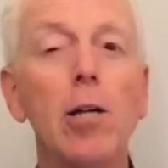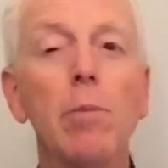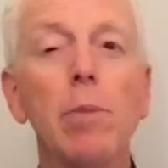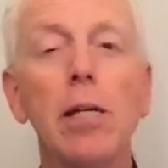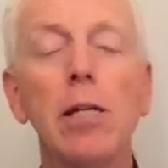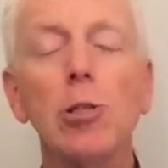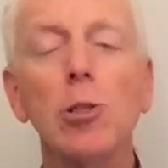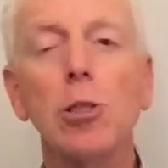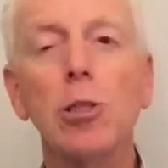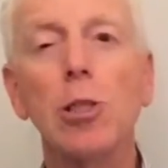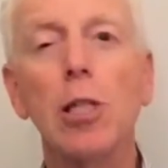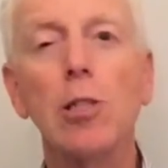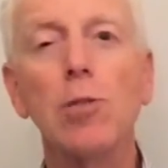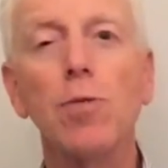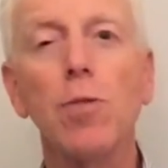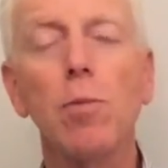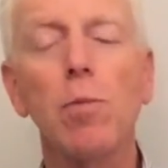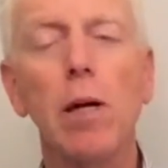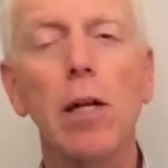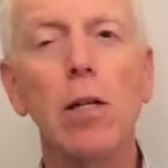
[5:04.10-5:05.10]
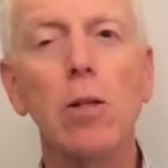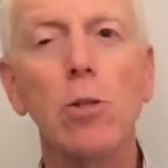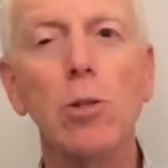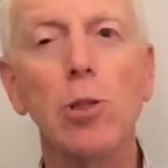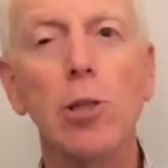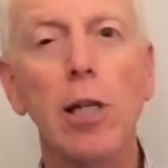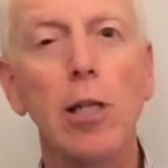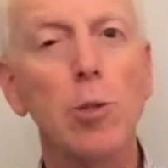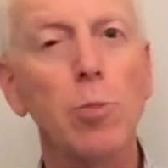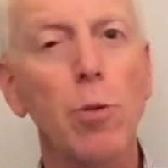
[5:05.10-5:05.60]
to be a successful medical
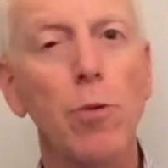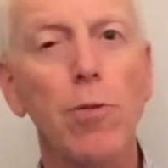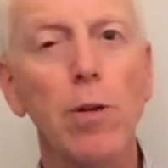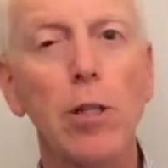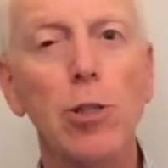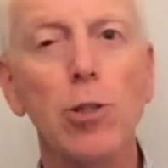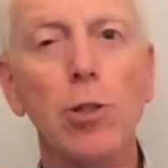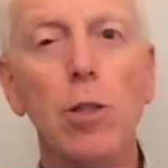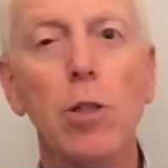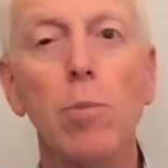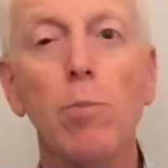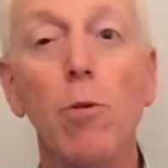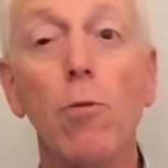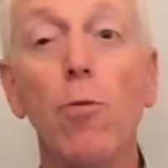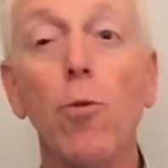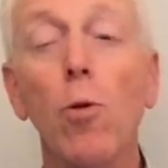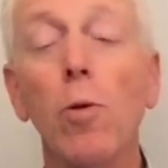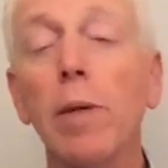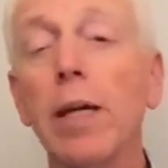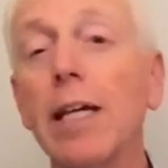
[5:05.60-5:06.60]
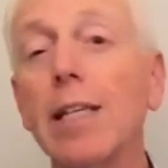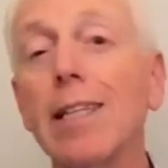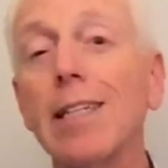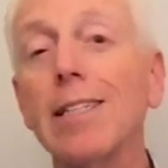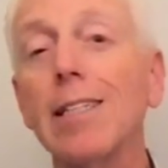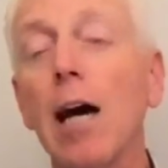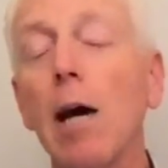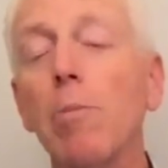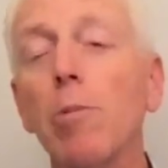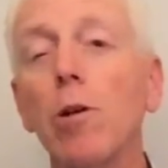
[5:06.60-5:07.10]
sales professional performing at the
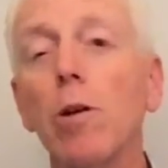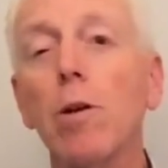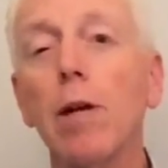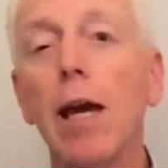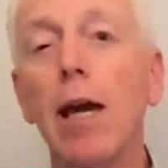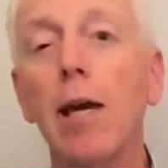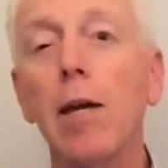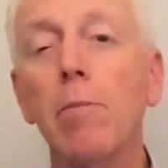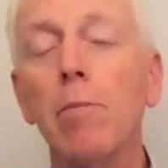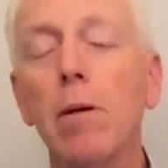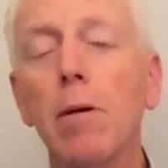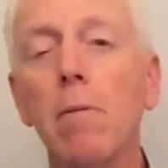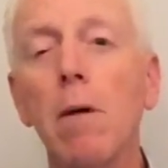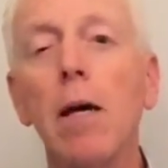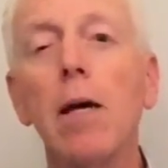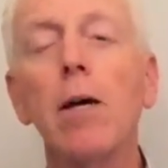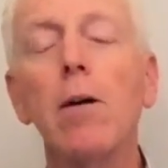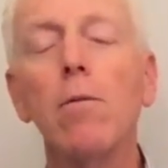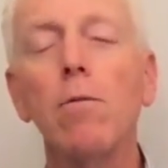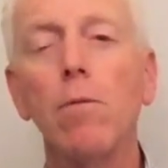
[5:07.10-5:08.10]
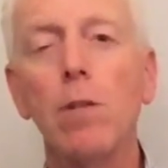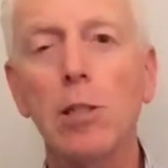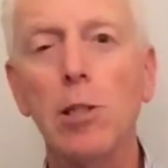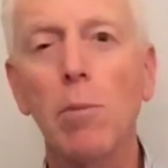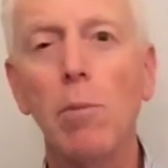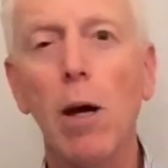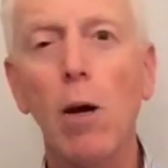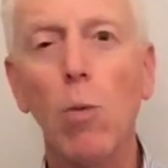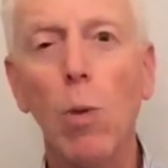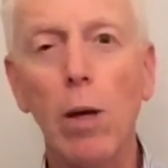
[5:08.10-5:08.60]
top of your game, visit
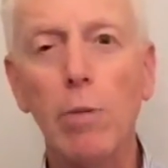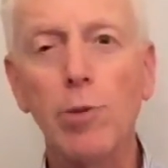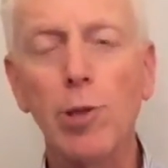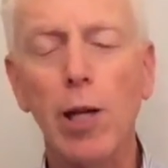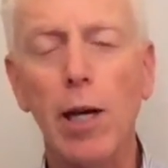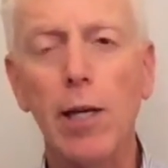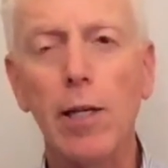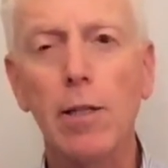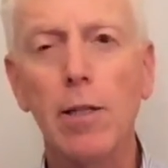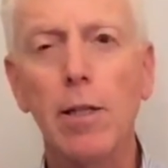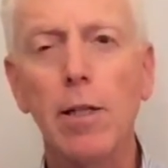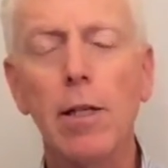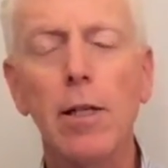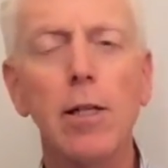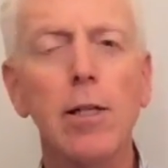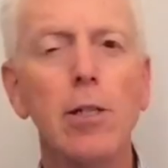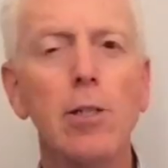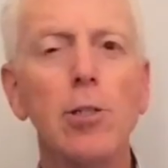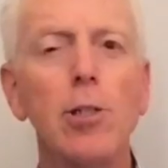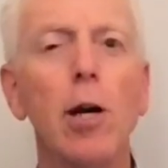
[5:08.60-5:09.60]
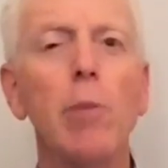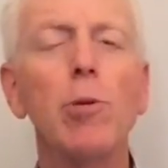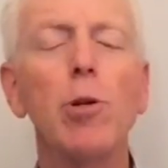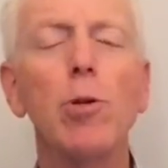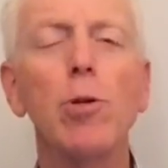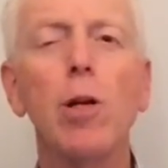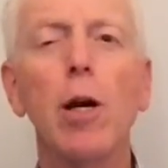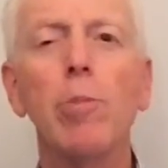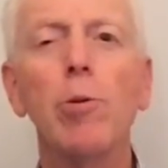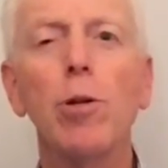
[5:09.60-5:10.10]
my website,
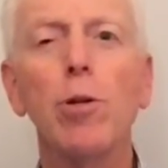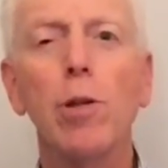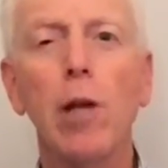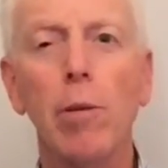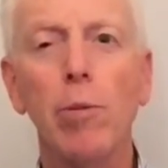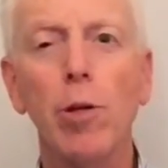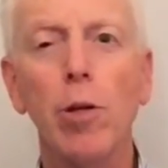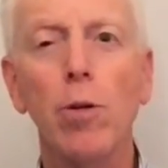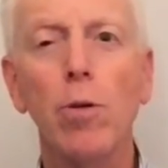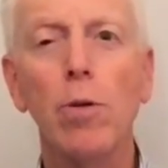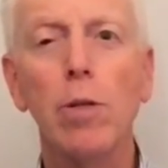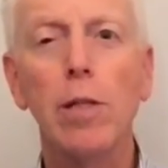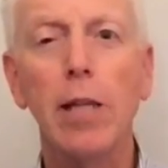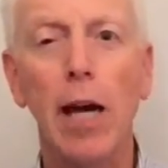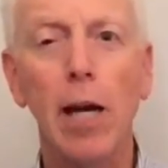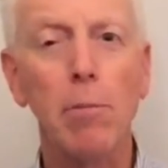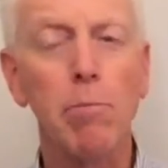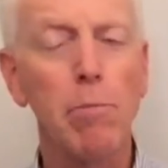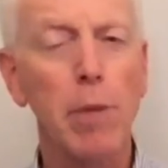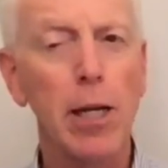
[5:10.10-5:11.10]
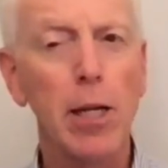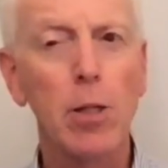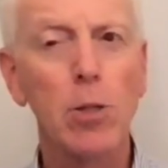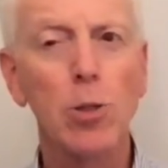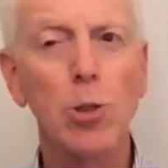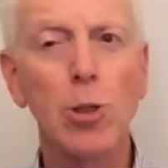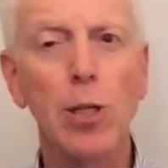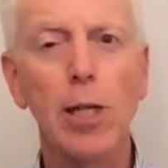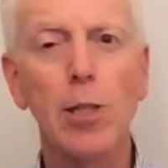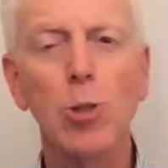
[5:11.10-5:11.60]

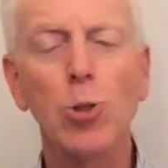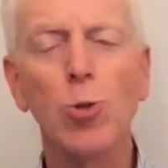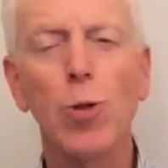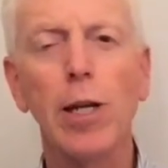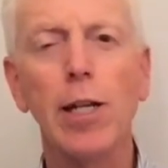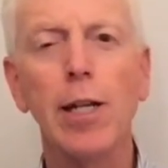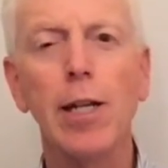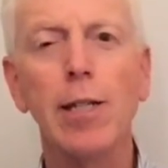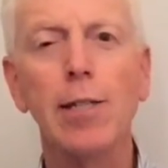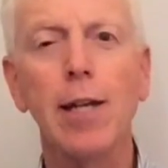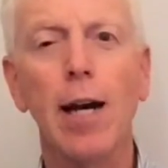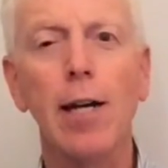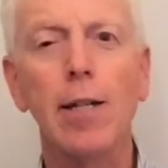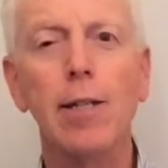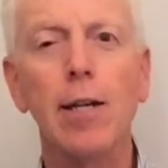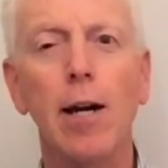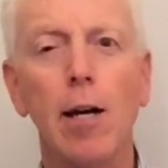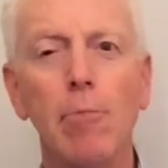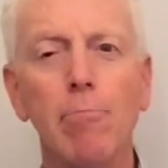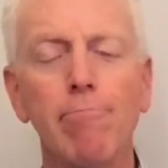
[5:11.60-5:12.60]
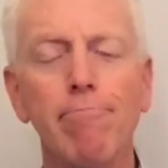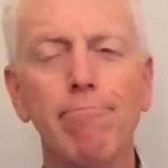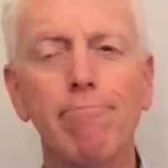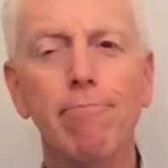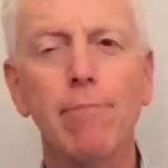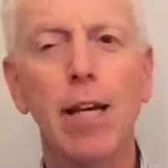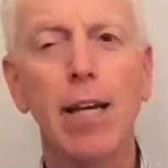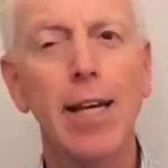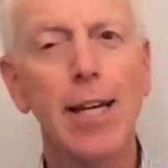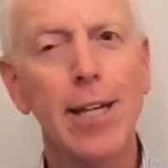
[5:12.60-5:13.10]
www.medicalsalestraining.com.
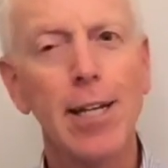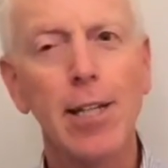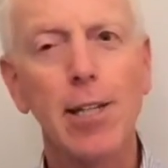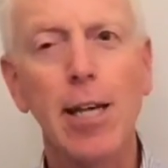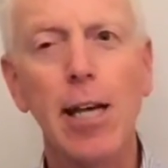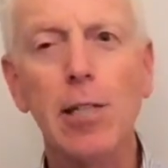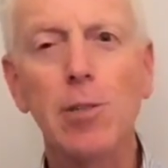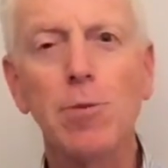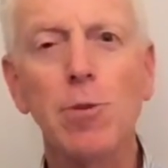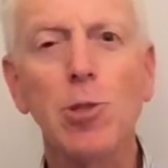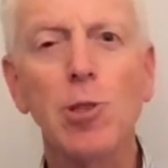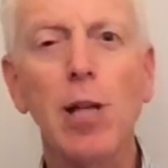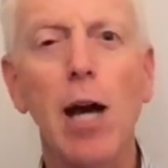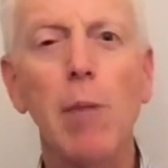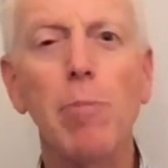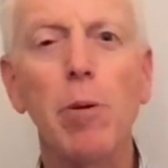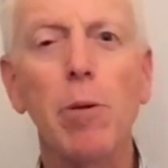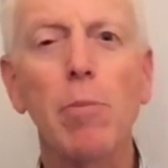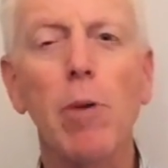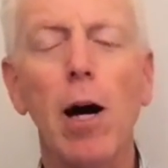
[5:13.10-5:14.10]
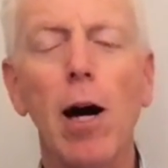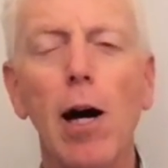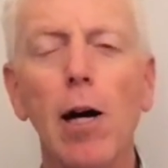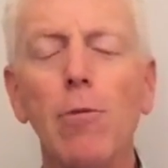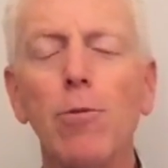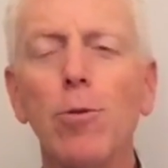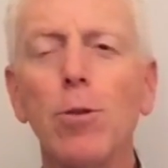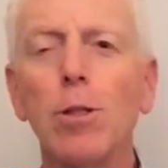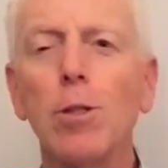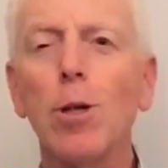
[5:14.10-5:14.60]
Thanks for stopping by
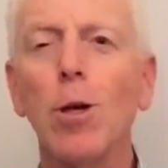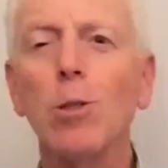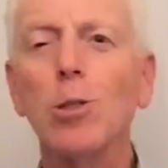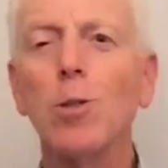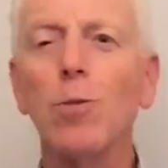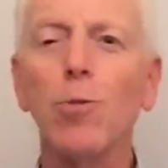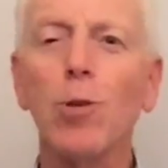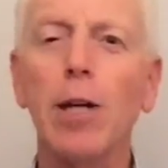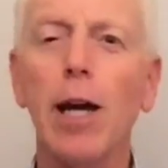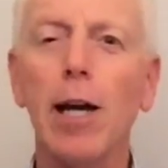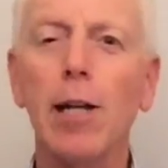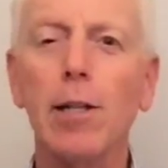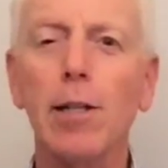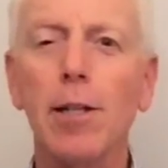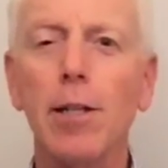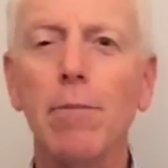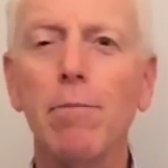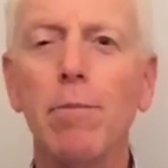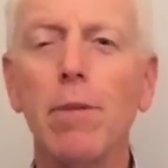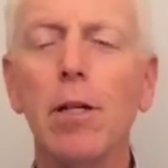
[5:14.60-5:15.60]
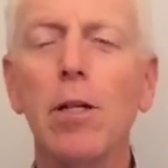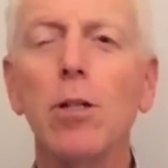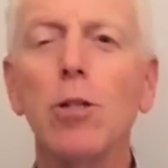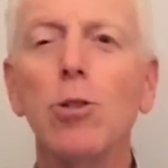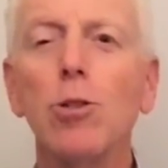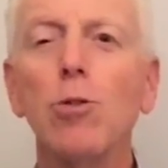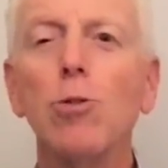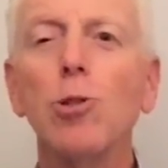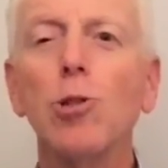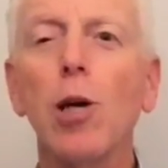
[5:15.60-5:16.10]
for a dose of reality.
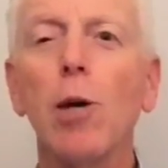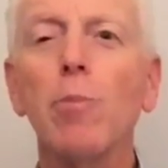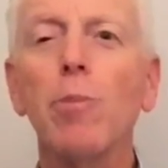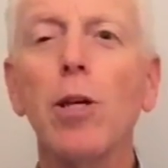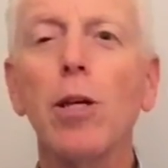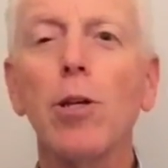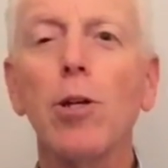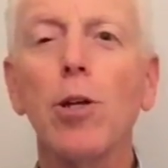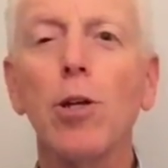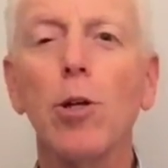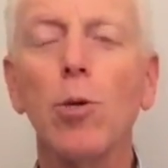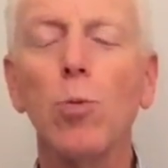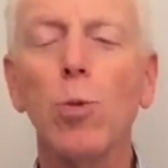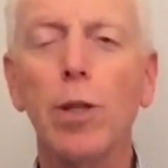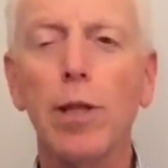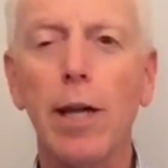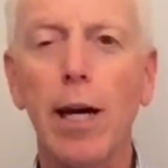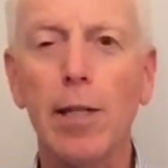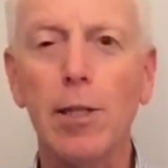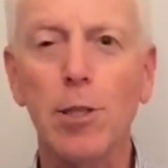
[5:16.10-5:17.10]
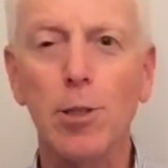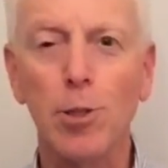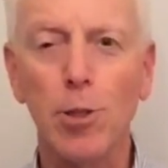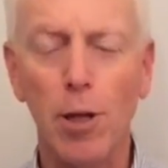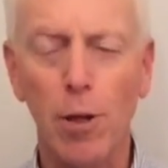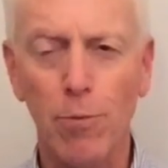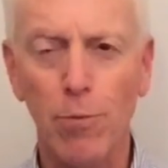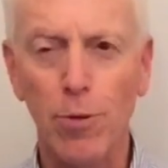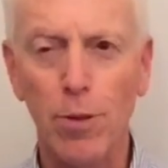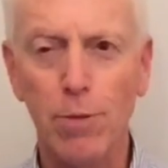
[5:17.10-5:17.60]
Do something good with that
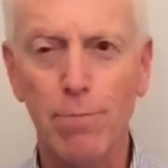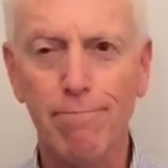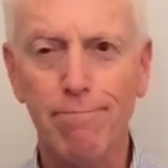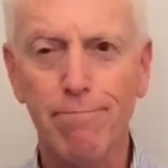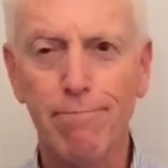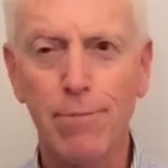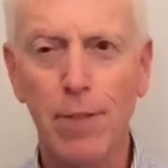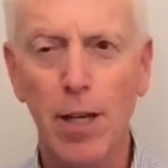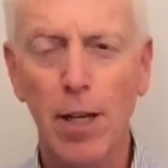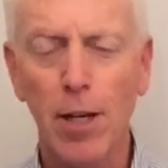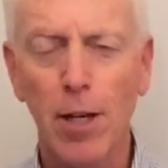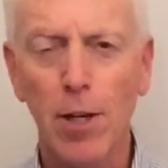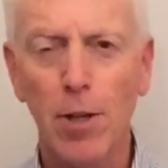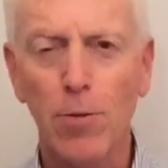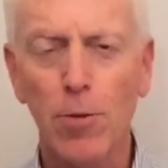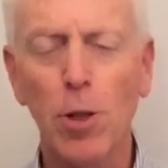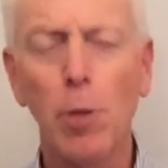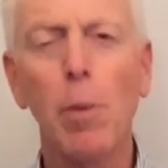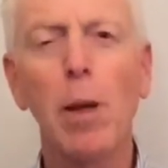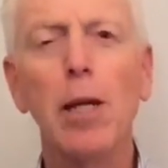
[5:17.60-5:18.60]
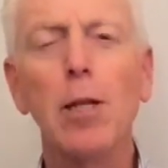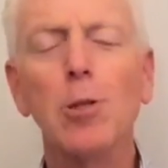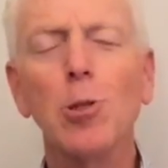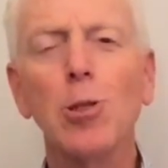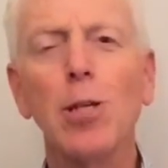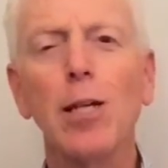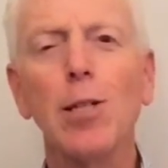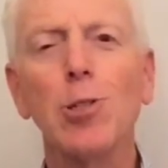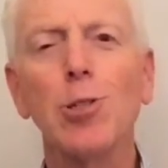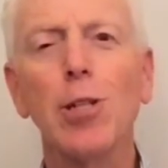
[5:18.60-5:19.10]
discomfort. For the Medical
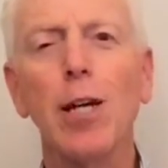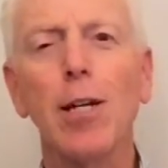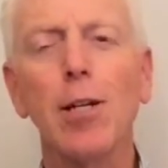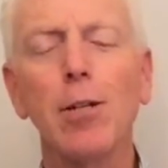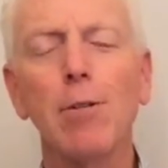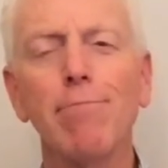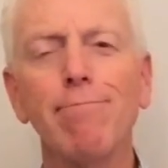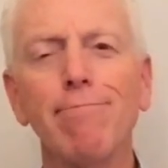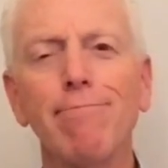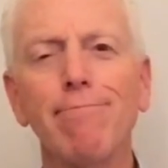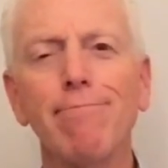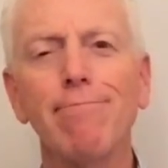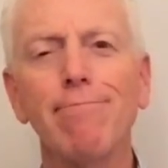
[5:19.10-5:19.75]
Sales Channel,